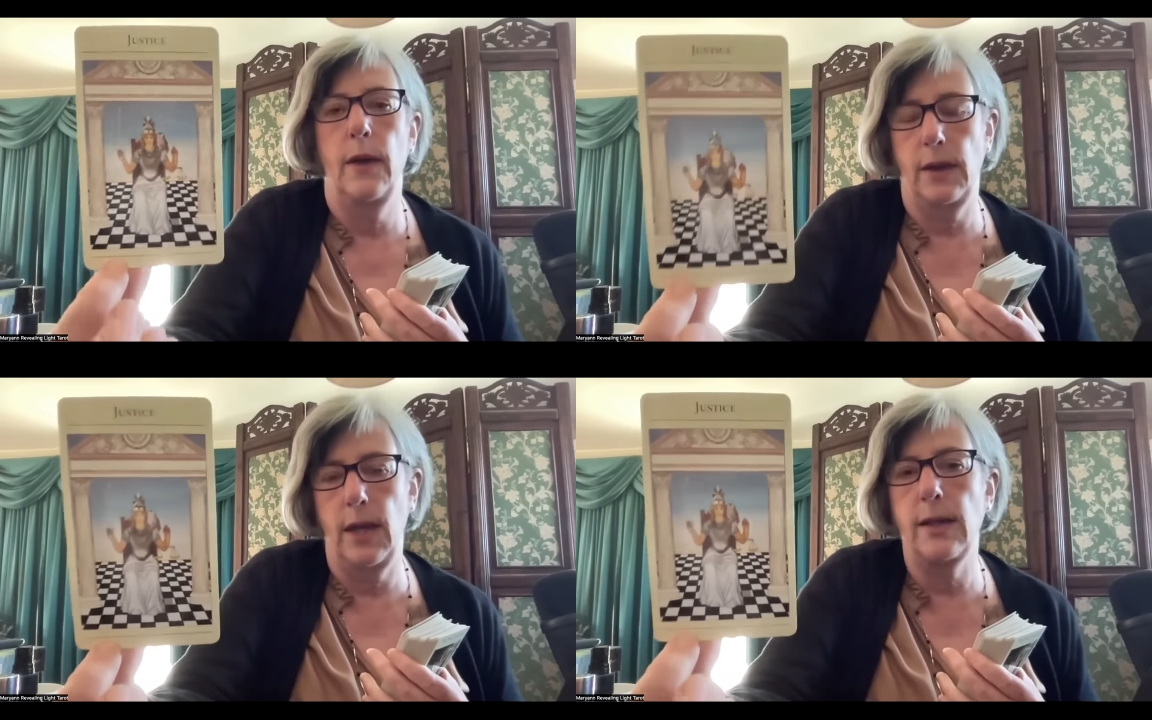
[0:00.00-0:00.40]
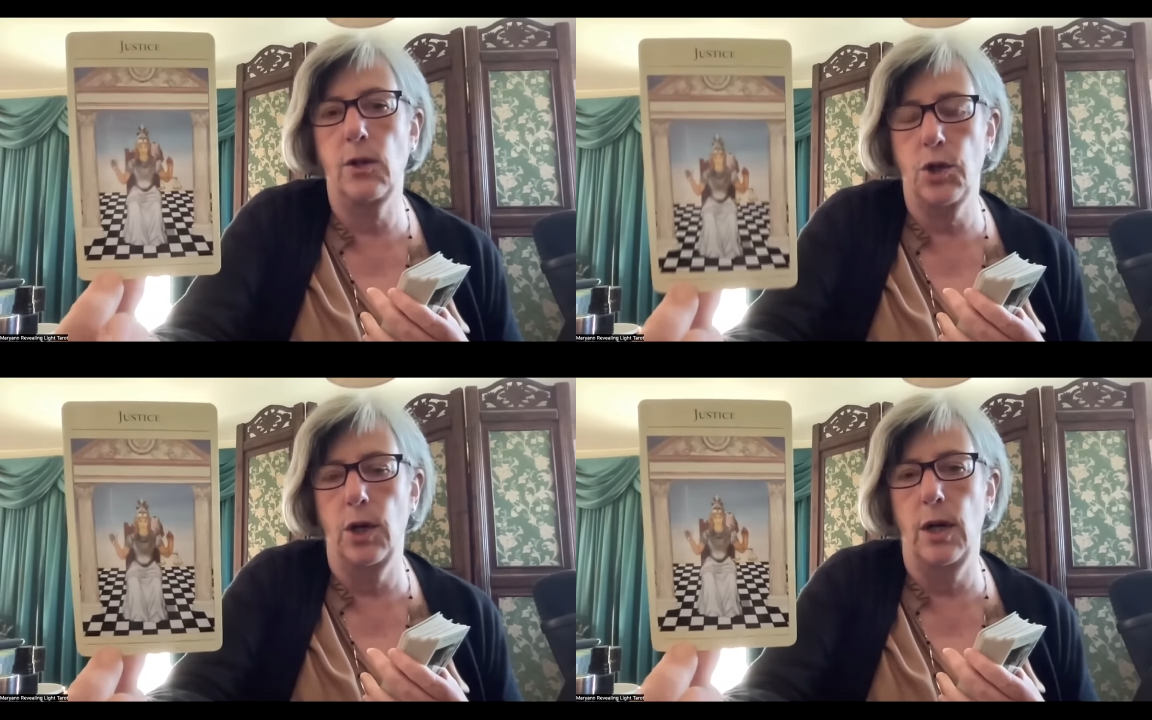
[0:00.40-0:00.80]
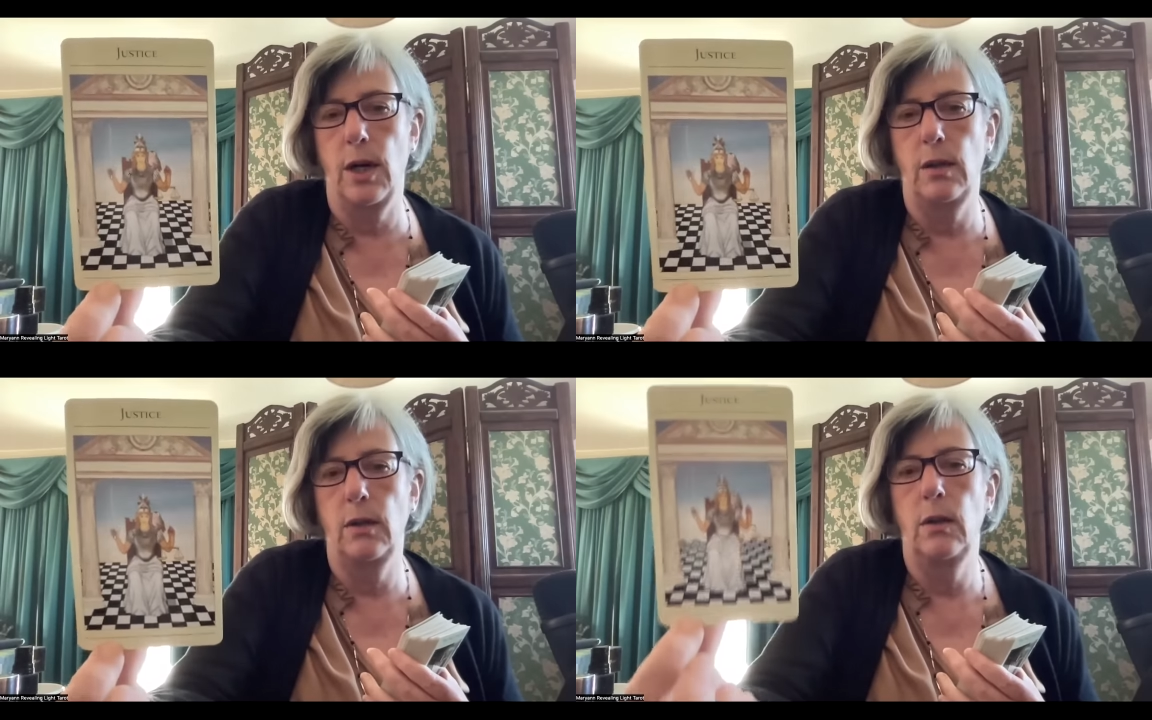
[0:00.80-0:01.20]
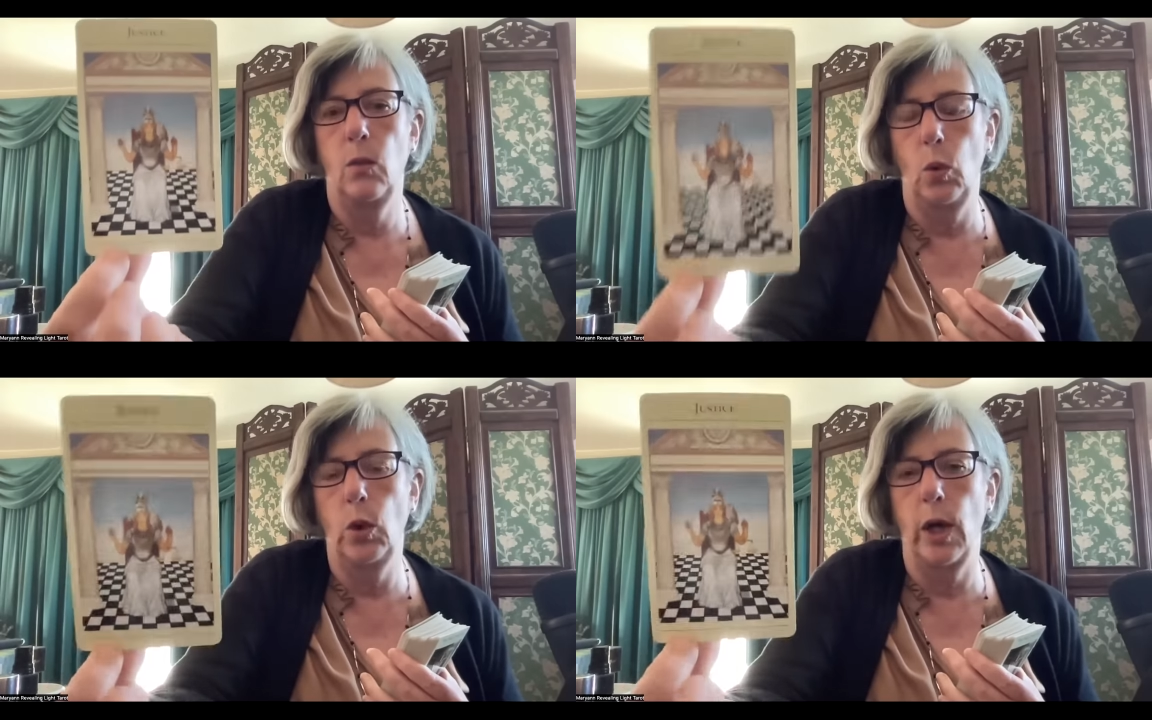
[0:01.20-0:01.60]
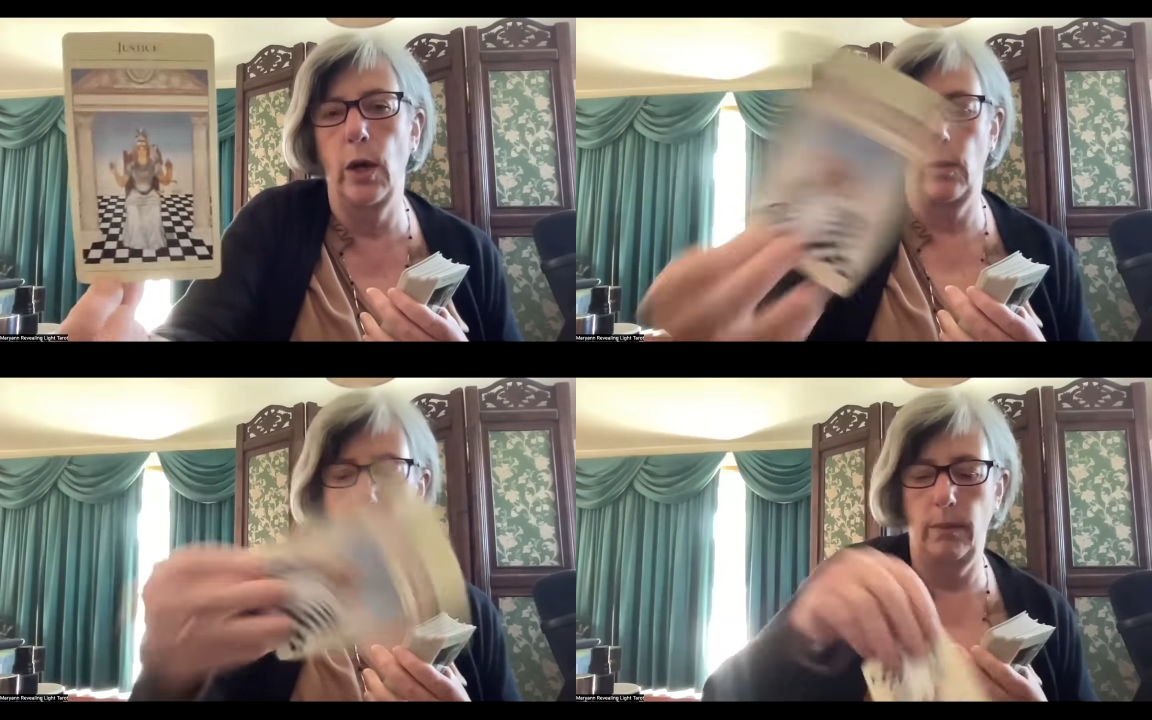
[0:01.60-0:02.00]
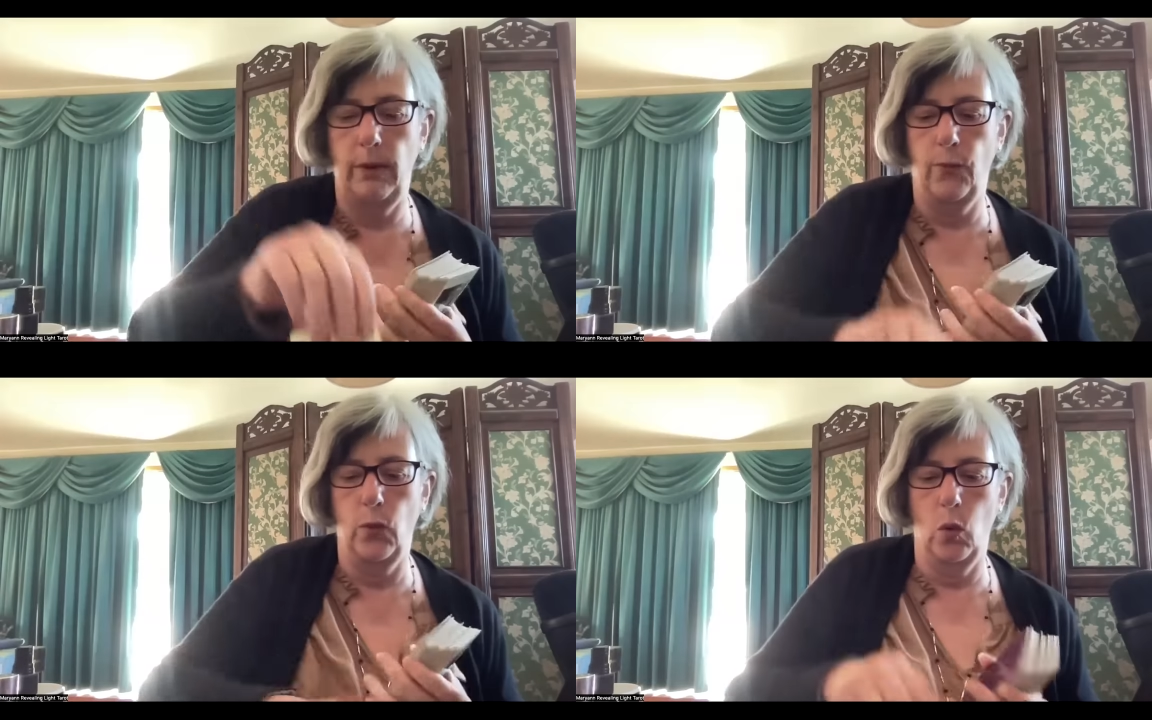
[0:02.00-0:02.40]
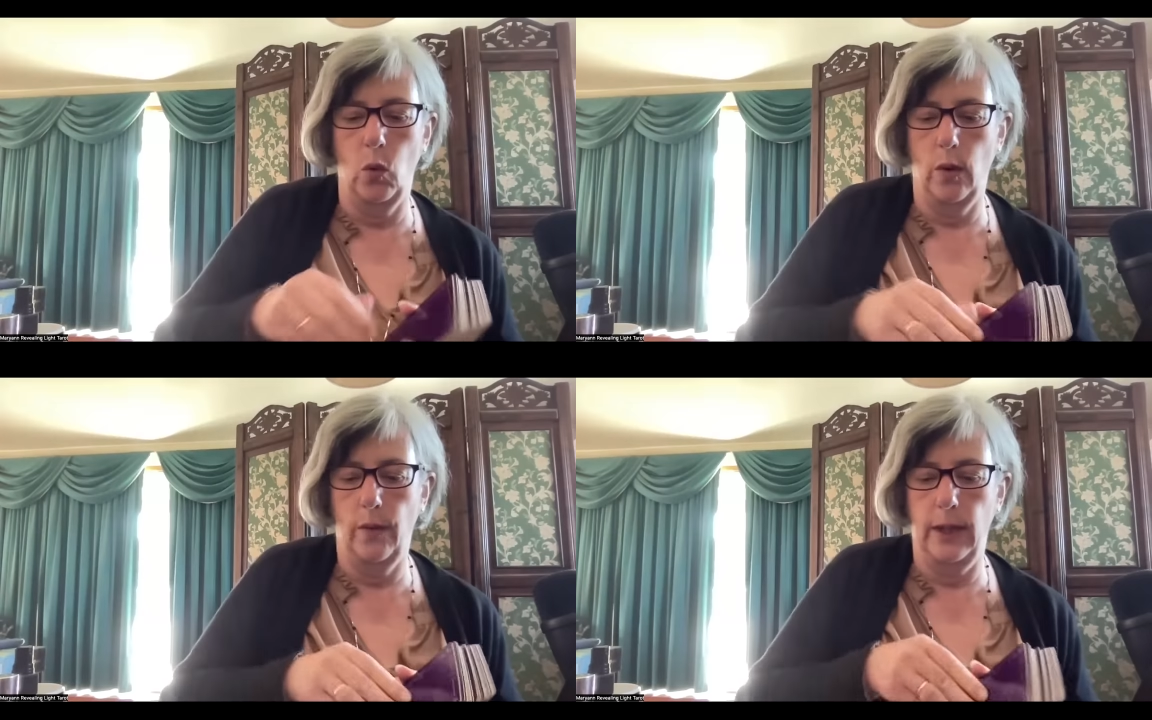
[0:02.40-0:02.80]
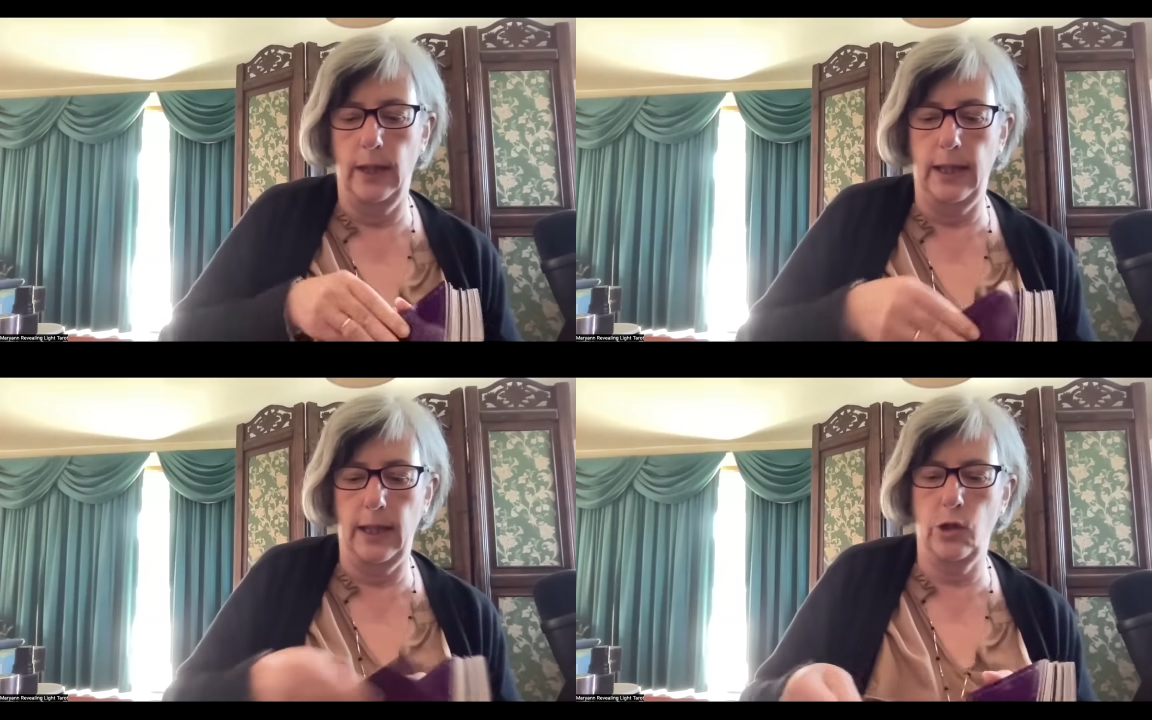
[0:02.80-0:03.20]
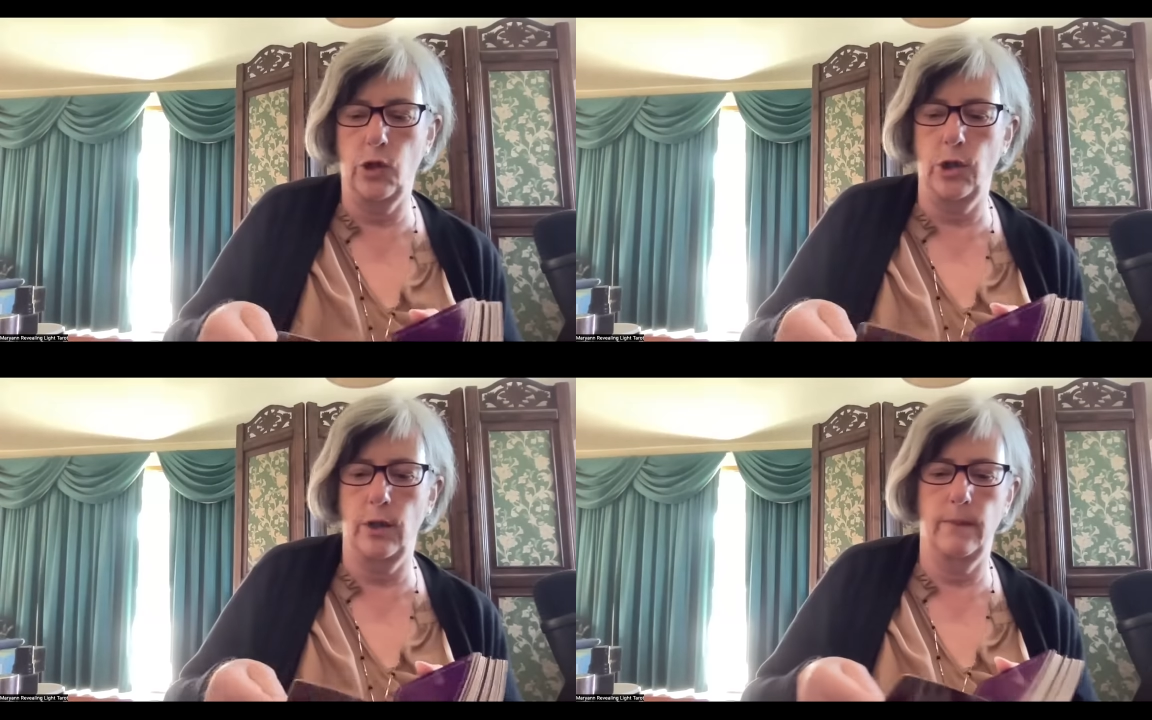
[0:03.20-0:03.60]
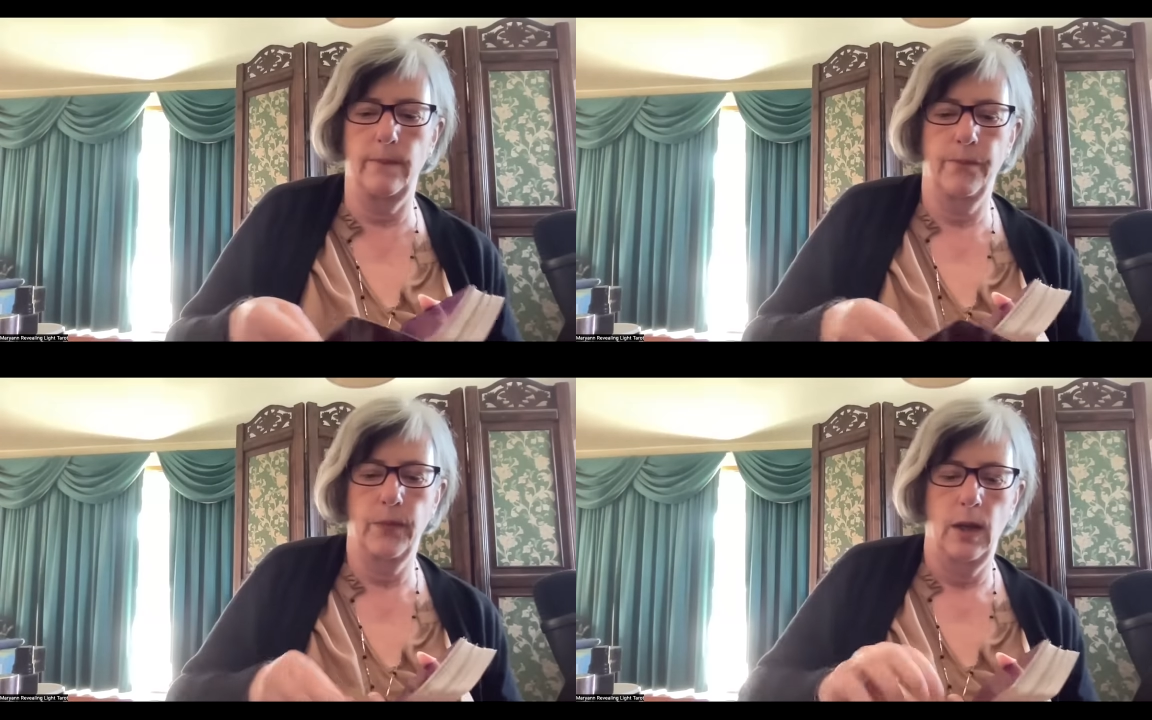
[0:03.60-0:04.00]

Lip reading: that trial will go before the election.